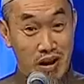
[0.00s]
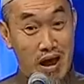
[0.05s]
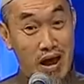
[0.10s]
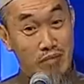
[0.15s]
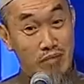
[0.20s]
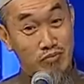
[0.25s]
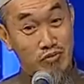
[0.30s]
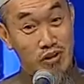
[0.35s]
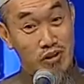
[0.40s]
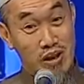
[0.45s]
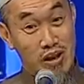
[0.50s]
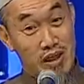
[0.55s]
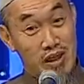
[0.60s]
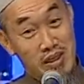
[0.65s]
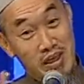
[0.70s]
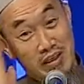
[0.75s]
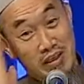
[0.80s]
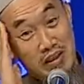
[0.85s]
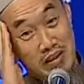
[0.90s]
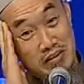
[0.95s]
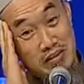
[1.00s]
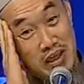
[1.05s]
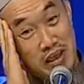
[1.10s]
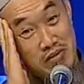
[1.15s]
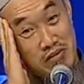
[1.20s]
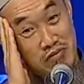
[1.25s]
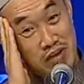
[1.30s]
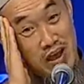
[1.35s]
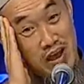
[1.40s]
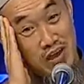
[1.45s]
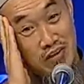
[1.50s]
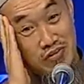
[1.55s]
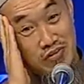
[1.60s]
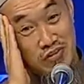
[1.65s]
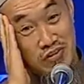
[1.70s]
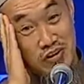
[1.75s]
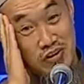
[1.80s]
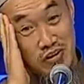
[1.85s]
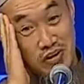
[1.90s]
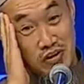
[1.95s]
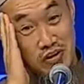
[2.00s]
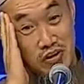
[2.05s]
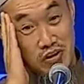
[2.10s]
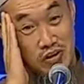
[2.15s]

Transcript: you know, alhamdulillah, they can take rest.